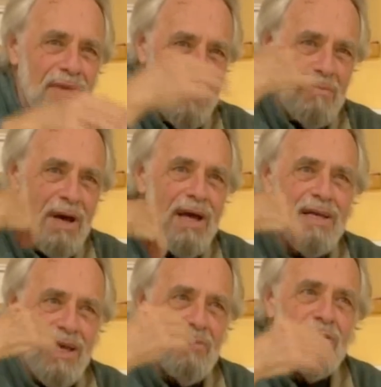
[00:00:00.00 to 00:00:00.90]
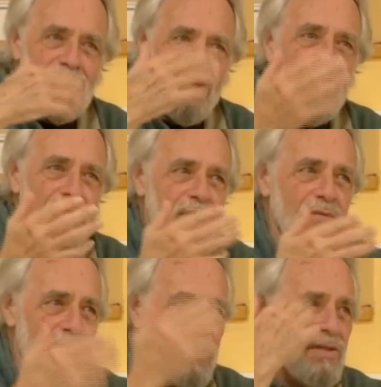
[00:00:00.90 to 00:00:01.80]
in my day, we saw a few
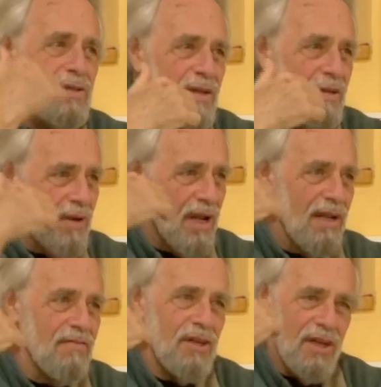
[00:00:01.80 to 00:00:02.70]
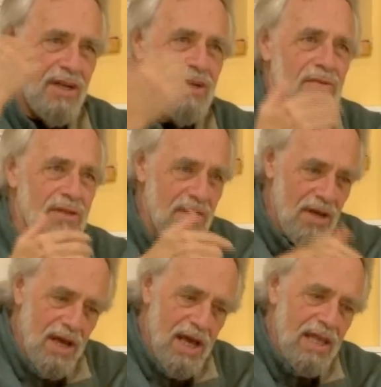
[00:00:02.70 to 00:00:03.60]
wells when I lived in India.
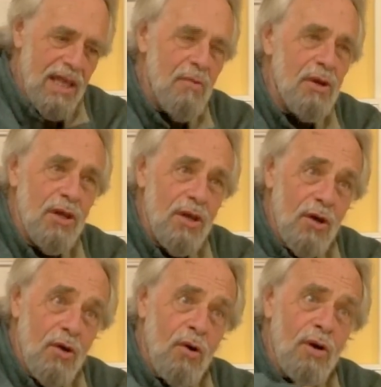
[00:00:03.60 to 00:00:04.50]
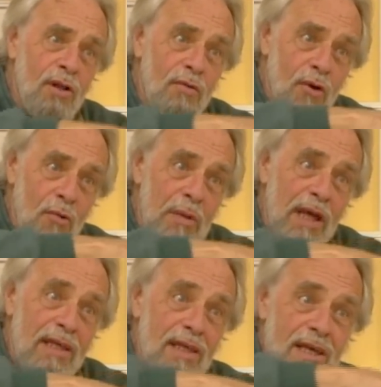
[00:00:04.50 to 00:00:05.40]
And they would coil the rope
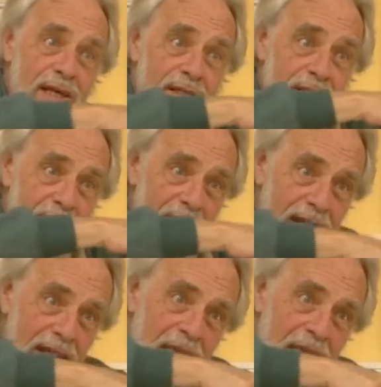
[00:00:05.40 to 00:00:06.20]
like this, and